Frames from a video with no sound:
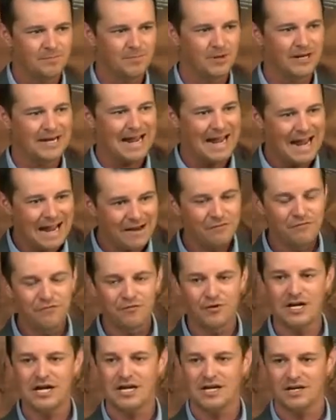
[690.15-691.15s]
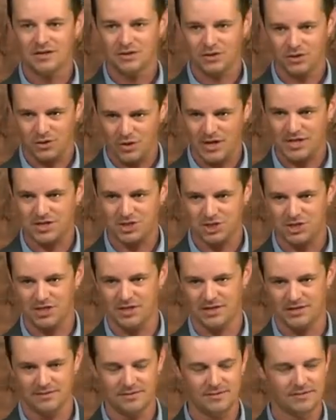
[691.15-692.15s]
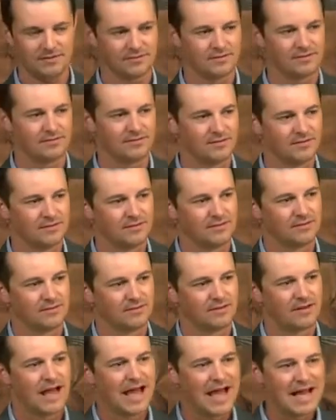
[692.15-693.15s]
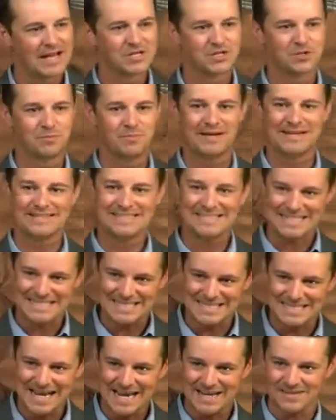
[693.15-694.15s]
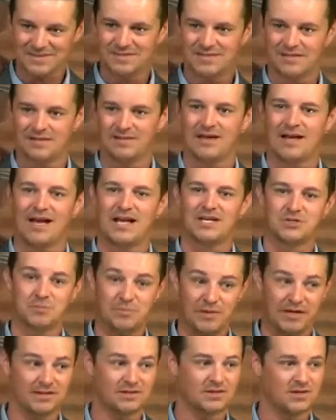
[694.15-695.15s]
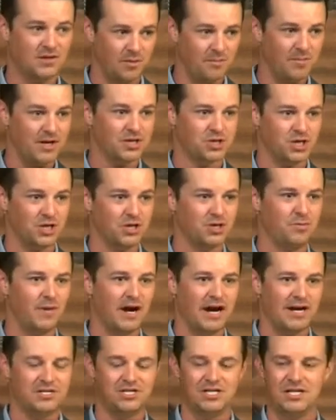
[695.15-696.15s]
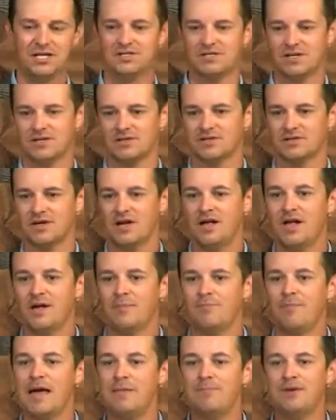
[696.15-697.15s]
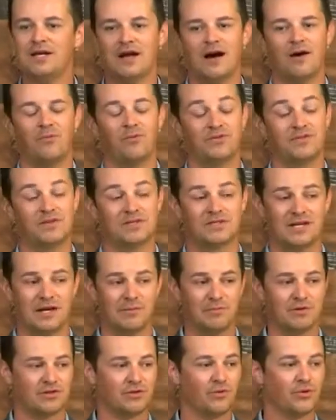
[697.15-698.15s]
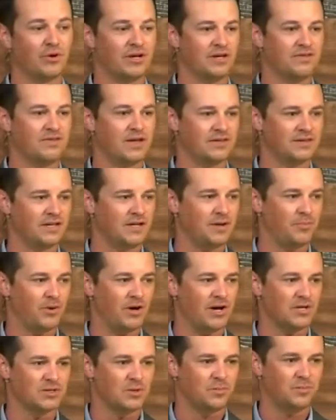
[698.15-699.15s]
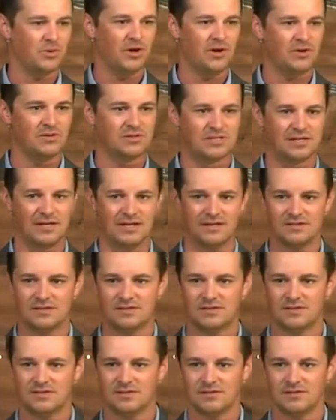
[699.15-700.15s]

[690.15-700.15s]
But every Christian has been sent, has been commissioned by Jesus. Maybe not with the same authority that the Apostle Paul says,